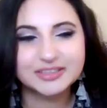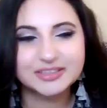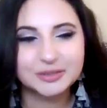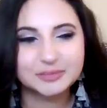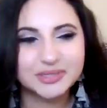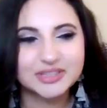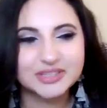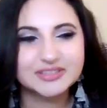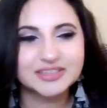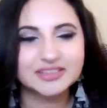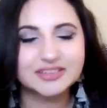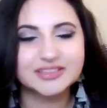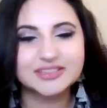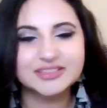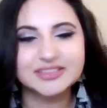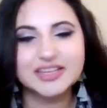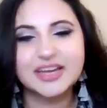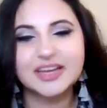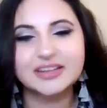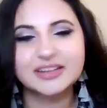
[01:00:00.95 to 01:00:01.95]
They're basically
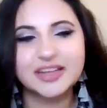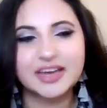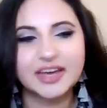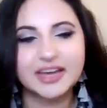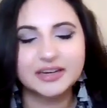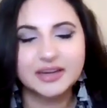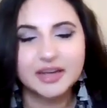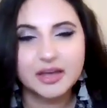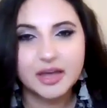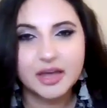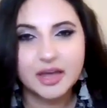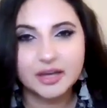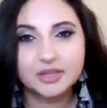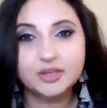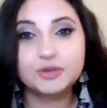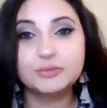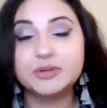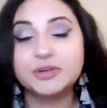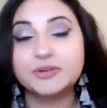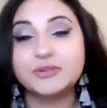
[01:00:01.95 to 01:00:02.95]
saying that
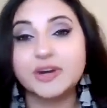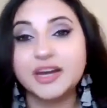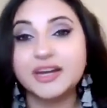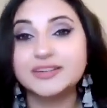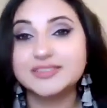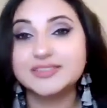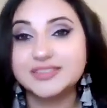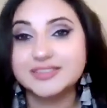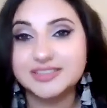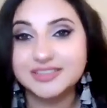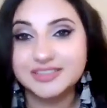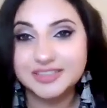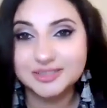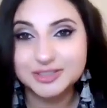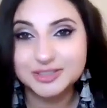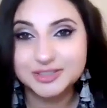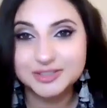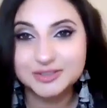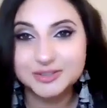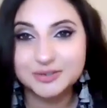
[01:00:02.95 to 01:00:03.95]
human rights is an
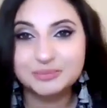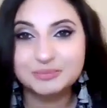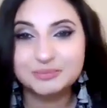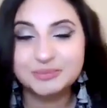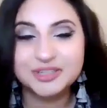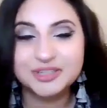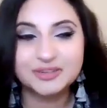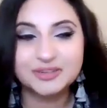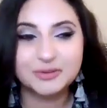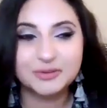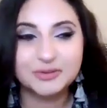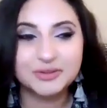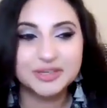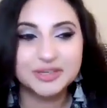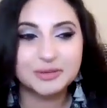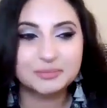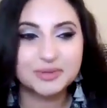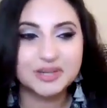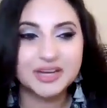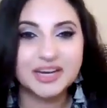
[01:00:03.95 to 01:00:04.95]
issue, but it only
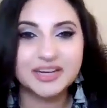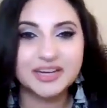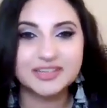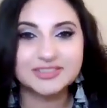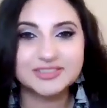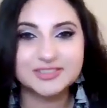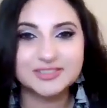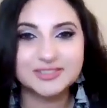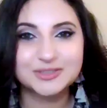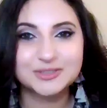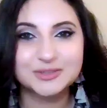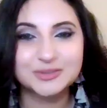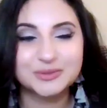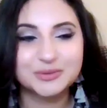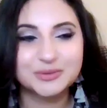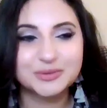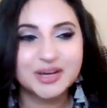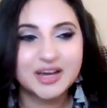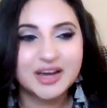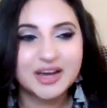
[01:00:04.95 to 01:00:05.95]
applies
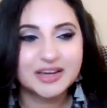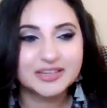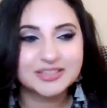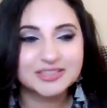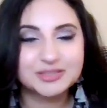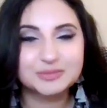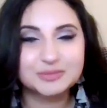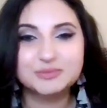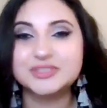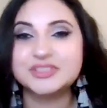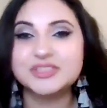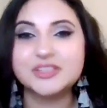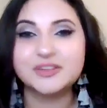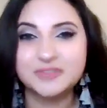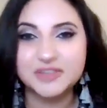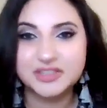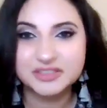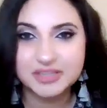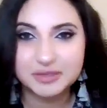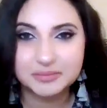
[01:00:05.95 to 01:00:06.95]
to
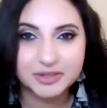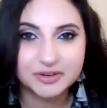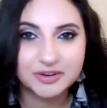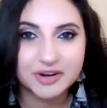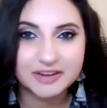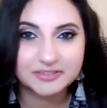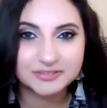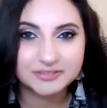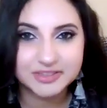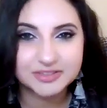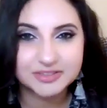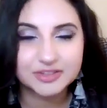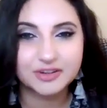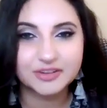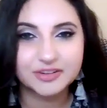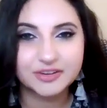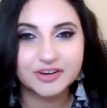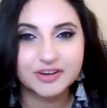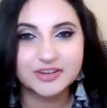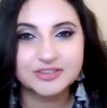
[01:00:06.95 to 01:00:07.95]
specific demographics all
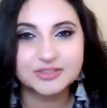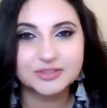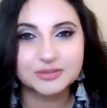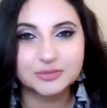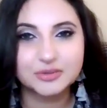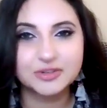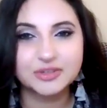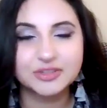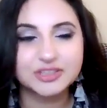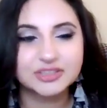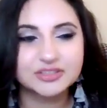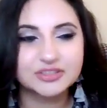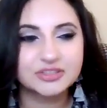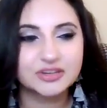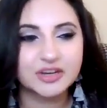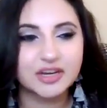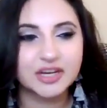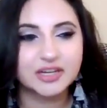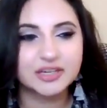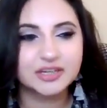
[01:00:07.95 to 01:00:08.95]
across the world. It's
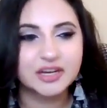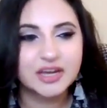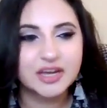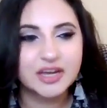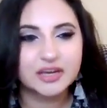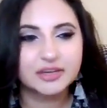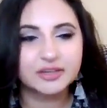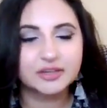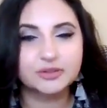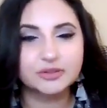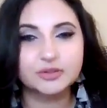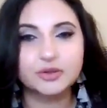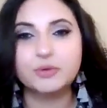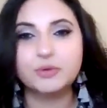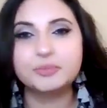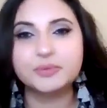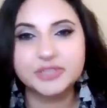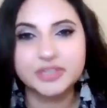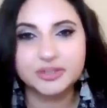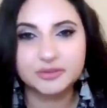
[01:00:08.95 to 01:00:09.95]
not
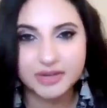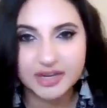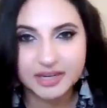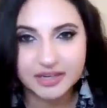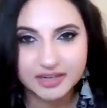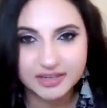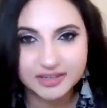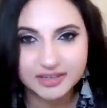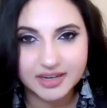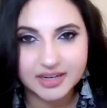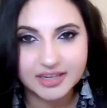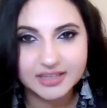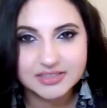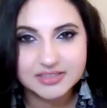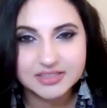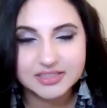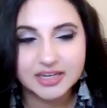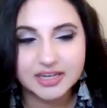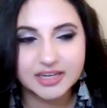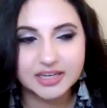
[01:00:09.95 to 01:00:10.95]
globally
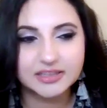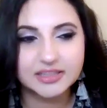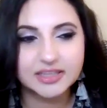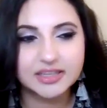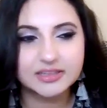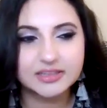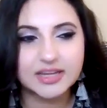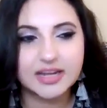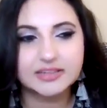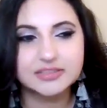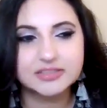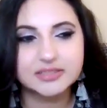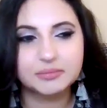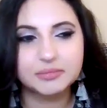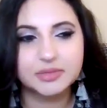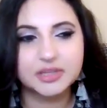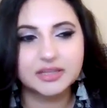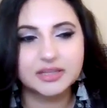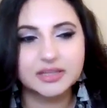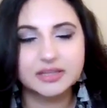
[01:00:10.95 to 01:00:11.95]
recognized. And I think that's
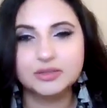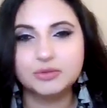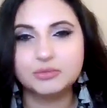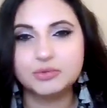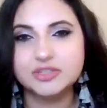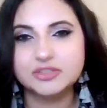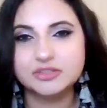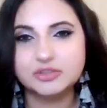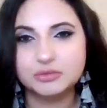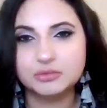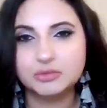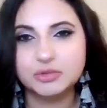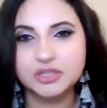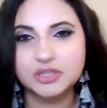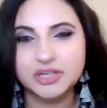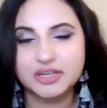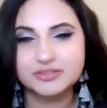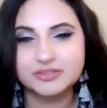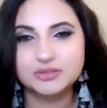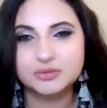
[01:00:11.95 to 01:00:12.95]
something that the Western world
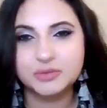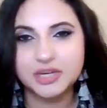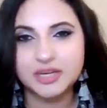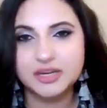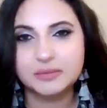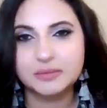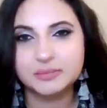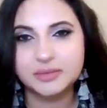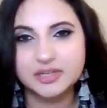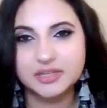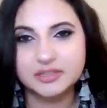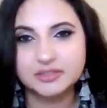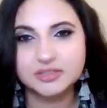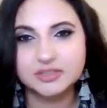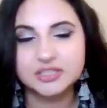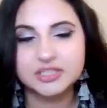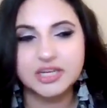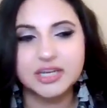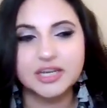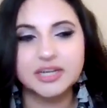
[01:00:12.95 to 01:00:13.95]
has to wake up and
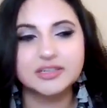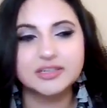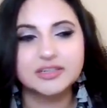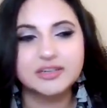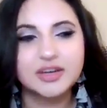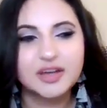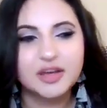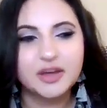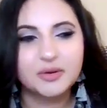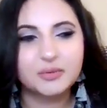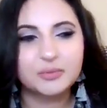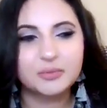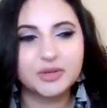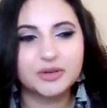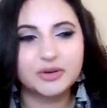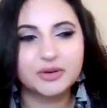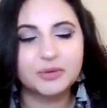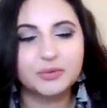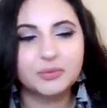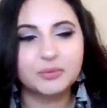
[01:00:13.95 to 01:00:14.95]
understand.
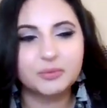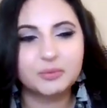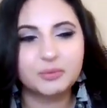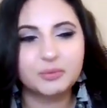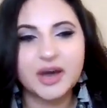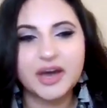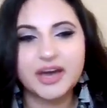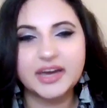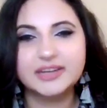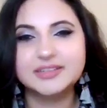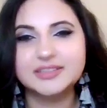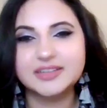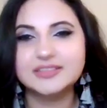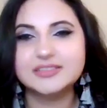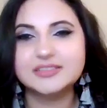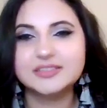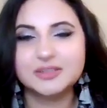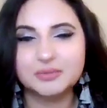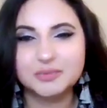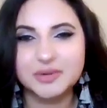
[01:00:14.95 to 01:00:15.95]
Why
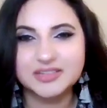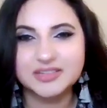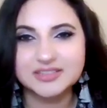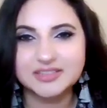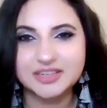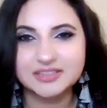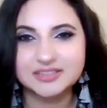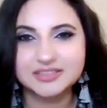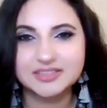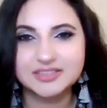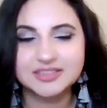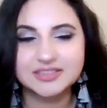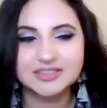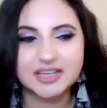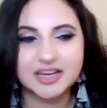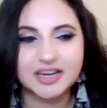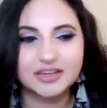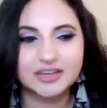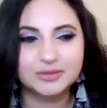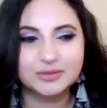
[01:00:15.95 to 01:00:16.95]
does the West get to
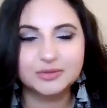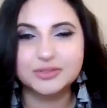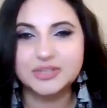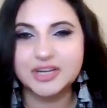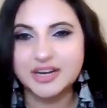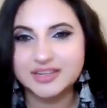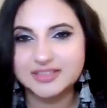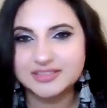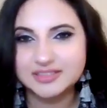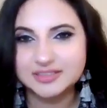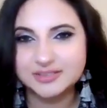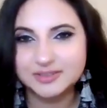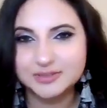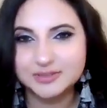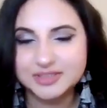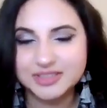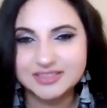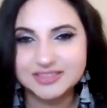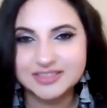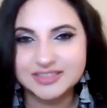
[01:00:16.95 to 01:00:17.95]
decide who dies and who
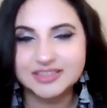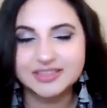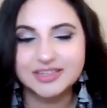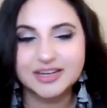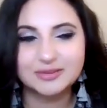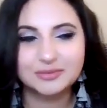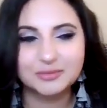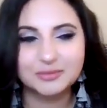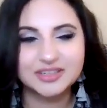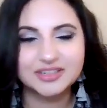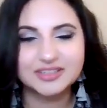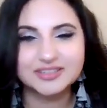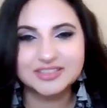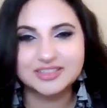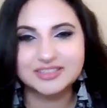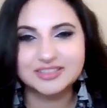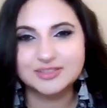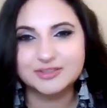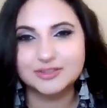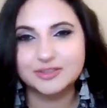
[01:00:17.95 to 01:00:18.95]
doesn't, and when it's
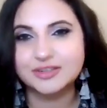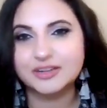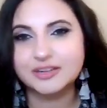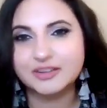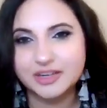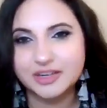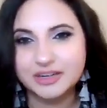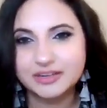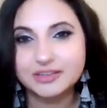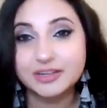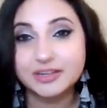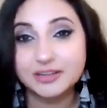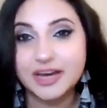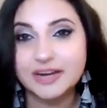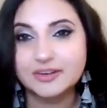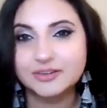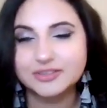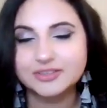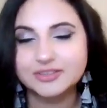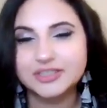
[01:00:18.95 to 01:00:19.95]
considered
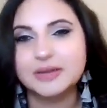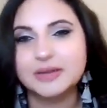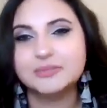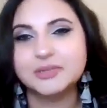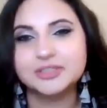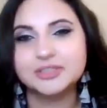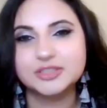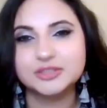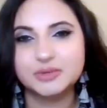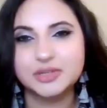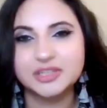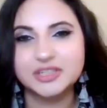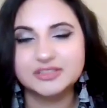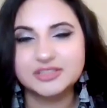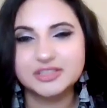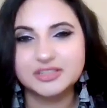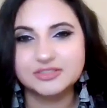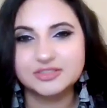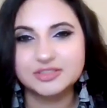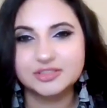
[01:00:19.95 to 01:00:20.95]
collateral damage and when
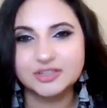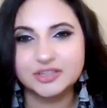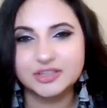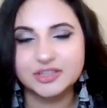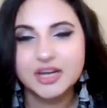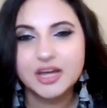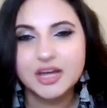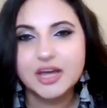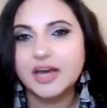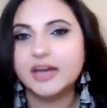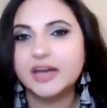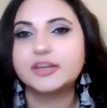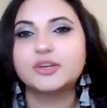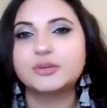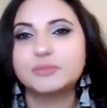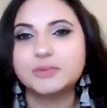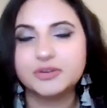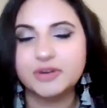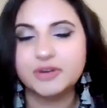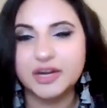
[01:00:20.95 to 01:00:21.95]
it's considered a
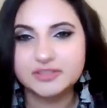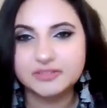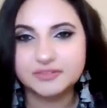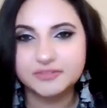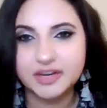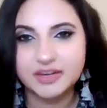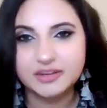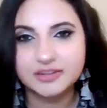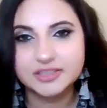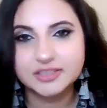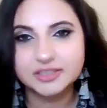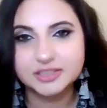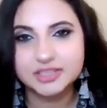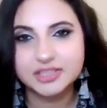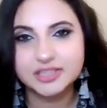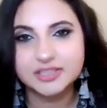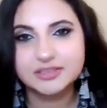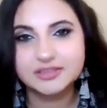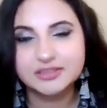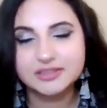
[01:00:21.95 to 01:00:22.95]
human rights
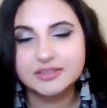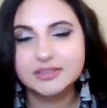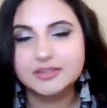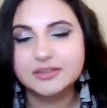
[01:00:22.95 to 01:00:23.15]
violation?